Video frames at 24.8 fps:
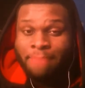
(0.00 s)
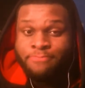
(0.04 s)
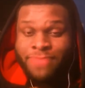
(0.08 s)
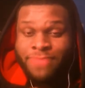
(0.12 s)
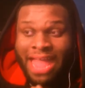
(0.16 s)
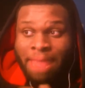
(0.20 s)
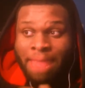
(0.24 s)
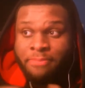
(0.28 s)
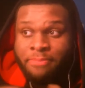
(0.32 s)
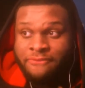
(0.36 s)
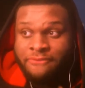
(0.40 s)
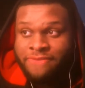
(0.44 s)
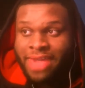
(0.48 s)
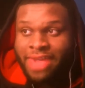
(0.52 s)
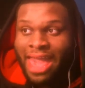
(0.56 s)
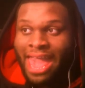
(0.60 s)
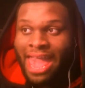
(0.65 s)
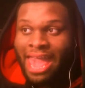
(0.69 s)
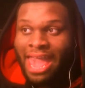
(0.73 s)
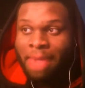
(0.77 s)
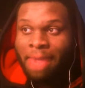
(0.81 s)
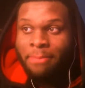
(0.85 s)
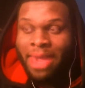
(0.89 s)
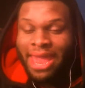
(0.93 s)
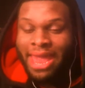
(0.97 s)
type of
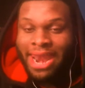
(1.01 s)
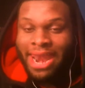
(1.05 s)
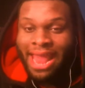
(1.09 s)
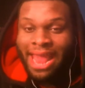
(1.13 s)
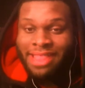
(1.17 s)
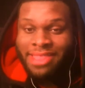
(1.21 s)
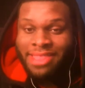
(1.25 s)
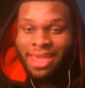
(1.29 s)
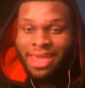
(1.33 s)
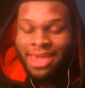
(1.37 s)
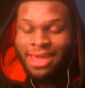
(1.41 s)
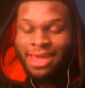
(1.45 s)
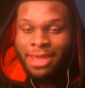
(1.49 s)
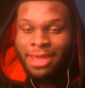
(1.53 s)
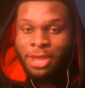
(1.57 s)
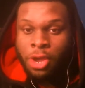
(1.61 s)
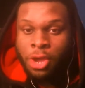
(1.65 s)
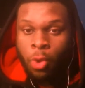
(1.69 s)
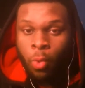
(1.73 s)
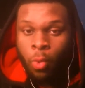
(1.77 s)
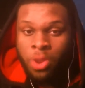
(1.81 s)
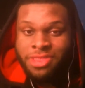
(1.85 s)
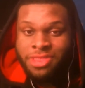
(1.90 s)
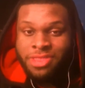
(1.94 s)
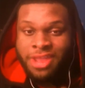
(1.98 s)
game, and I think
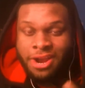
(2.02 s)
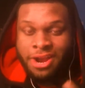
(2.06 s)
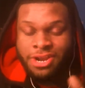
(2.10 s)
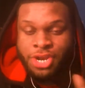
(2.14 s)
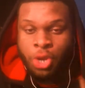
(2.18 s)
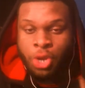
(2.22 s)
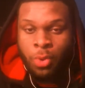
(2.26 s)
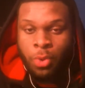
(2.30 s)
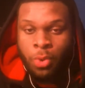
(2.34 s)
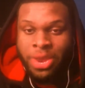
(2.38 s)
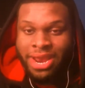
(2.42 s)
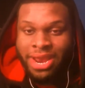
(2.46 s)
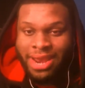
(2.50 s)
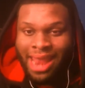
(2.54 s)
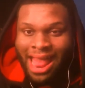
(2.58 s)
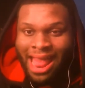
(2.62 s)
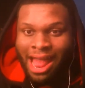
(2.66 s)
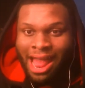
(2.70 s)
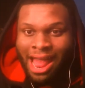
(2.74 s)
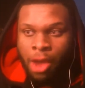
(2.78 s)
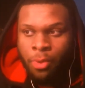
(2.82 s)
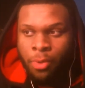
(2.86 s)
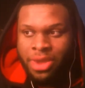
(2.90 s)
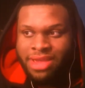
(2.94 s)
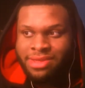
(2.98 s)
what they're doing
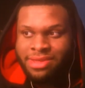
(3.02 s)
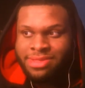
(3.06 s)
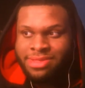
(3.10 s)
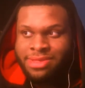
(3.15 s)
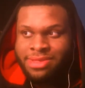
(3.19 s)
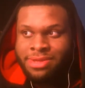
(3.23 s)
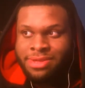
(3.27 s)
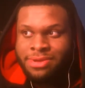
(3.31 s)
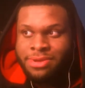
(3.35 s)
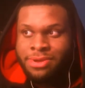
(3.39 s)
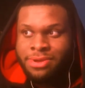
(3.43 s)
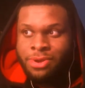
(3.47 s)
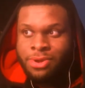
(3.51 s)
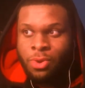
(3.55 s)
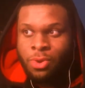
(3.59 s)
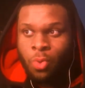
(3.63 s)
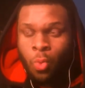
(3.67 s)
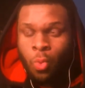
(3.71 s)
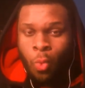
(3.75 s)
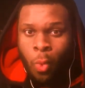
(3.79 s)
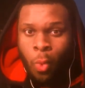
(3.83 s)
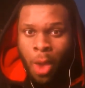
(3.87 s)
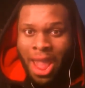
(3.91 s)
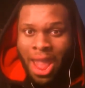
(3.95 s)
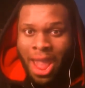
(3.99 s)
now is
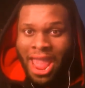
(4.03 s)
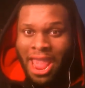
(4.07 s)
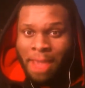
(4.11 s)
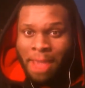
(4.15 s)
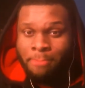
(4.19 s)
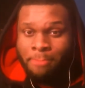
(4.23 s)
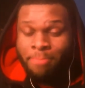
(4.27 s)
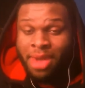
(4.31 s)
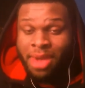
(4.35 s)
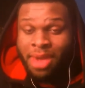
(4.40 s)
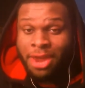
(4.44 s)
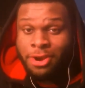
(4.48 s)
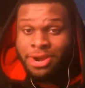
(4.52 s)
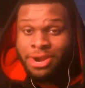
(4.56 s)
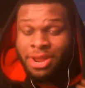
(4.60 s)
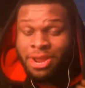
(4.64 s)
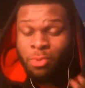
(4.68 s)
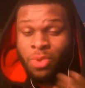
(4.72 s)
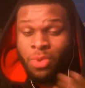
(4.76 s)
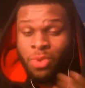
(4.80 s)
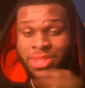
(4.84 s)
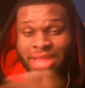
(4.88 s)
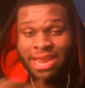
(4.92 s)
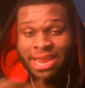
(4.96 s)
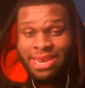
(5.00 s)
way better
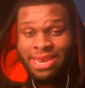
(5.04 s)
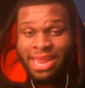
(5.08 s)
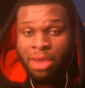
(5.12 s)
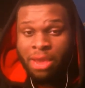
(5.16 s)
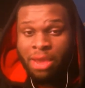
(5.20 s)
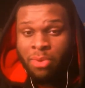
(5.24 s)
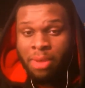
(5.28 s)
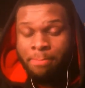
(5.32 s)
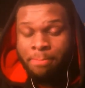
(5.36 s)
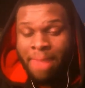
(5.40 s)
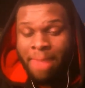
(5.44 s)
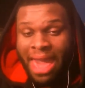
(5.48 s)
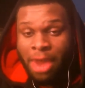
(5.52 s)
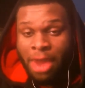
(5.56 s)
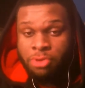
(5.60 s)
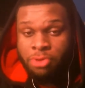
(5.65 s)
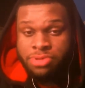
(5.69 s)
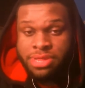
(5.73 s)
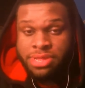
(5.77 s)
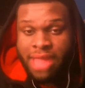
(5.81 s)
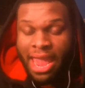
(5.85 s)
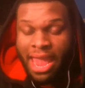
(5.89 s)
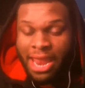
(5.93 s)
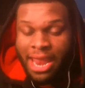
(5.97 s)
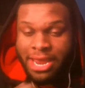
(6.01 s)
than what they did with Battle
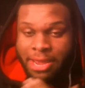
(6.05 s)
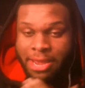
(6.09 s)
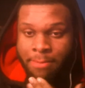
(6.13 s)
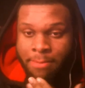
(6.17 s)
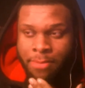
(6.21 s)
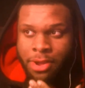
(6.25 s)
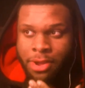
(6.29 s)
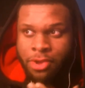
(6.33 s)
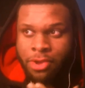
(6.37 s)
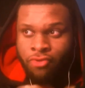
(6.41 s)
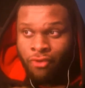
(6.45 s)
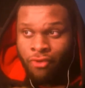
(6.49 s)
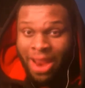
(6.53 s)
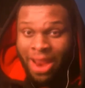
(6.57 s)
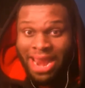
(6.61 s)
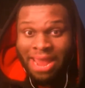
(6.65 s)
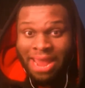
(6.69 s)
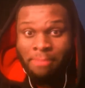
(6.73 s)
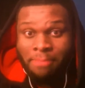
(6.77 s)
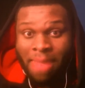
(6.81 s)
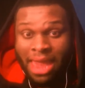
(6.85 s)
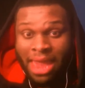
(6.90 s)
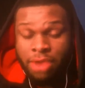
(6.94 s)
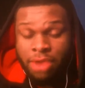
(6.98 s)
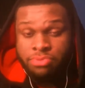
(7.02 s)
Stadium.
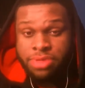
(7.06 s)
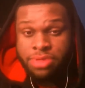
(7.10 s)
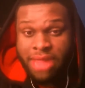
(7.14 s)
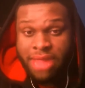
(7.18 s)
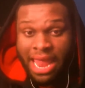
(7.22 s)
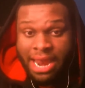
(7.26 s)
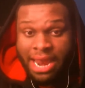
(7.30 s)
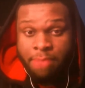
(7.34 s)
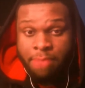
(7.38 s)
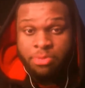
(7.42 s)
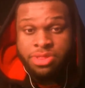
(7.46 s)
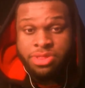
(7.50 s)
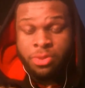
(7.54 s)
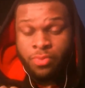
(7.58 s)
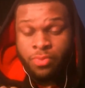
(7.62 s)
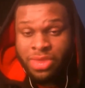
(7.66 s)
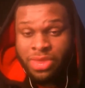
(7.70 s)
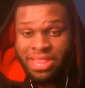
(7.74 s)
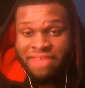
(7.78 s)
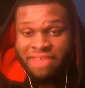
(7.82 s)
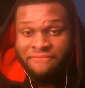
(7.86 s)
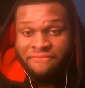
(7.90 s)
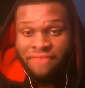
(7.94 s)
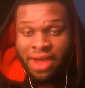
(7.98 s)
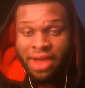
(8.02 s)
Granted, Battle Stadium was a
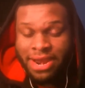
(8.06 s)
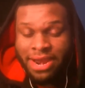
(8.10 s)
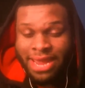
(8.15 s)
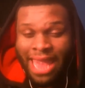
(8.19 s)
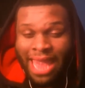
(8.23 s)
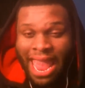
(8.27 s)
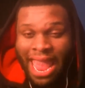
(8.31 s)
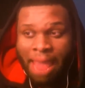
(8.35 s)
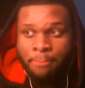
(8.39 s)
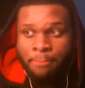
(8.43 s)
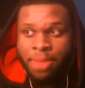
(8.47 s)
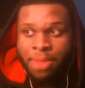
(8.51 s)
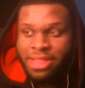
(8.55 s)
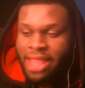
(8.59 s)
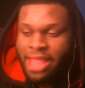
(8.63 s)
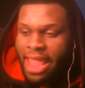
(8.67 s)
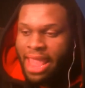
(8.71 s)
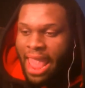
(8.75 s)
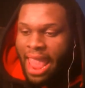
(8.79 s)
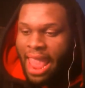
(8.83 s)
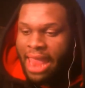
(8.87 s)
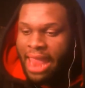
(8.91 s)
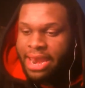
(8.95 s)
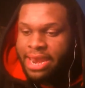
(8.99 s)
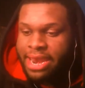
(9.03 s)
really fun game, but they
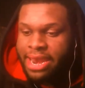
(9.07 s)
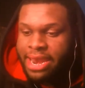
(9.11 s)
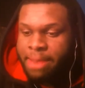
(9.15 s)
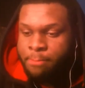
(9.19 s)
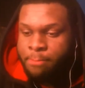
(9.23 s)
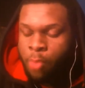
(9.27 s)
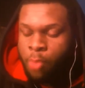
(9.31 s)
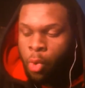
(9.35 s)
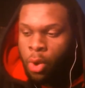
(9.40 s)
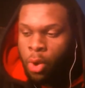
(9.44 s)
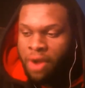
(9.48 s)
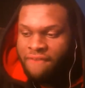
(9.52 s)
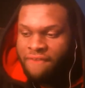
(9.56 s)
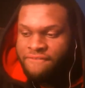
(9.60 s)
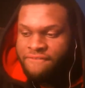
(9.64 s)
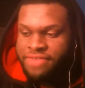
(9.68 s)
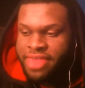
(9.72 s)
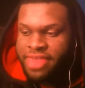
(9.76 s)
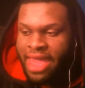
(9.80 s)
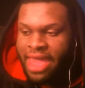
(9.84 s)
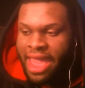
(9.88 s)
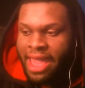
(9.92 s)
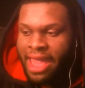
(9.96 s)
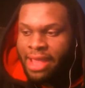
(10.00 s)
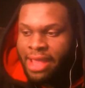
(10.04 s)
had it in more of
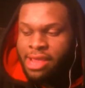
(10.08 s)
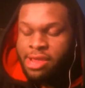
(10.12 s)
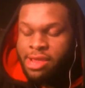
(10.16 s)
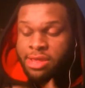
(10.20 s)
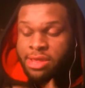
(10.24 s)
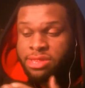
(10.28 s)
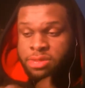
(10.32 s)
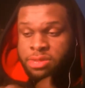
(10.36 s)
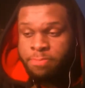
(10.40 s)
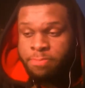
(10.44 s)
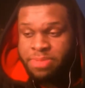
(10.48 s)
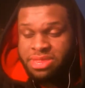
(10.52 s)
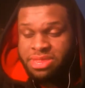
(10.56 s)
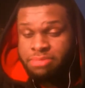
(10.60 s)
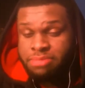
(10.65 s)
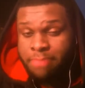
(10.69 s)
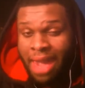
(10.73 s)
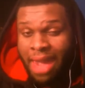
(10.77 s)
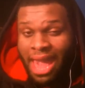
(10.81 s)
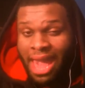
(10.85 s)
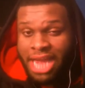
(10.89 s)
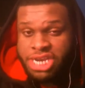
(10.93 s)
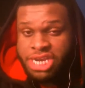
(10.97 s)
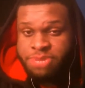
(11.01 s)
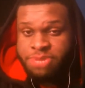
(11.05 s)
that Super
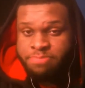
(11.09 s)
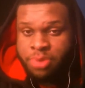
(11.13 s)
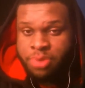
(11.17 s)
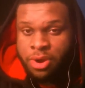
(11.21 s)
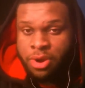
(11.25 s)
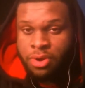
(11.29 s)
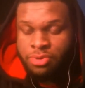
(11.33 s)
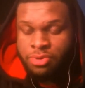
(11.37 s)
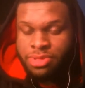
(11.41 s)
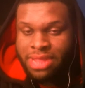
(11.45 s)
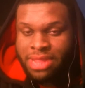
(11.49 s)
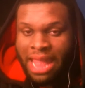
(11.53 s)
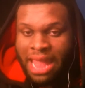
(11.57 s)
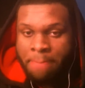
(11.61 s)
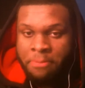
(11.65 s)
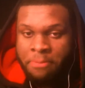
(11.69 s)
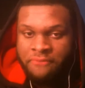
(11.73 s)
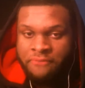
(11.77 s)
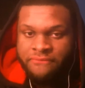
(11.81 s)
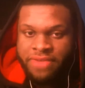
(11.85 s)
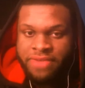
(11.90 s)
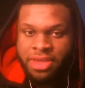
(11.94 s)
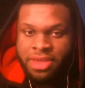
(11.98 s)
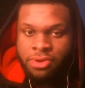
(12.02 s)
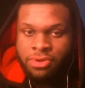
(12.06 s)
Smash Bros. Type
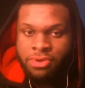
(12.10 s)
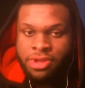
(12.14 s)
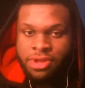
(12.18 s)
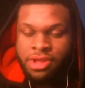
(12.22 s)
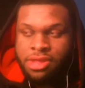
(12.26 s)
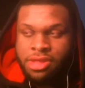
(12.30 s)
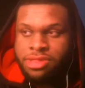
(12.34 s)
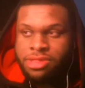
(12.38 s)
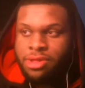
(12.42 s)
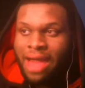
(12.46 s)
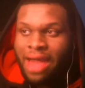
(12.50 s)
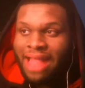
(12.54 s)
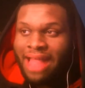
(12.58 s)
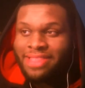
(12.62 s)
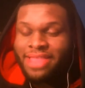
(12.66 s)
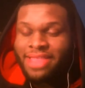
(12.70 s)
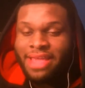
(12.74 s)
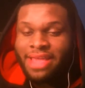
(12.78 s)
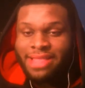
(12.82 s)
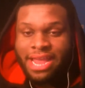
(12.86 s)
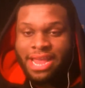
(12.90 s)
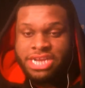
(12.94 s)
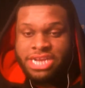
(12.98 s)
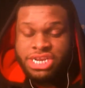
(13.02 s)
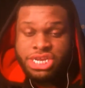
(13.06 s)
of feel. So I
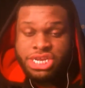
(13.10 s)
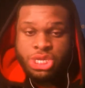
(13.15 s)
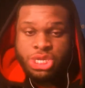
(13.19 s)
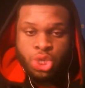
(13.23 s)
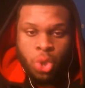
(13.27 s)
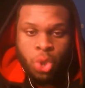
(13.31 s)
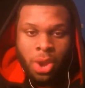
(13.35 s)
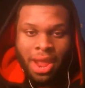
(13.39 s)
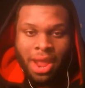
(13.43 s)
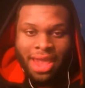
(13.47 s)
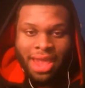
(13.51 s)
think they're just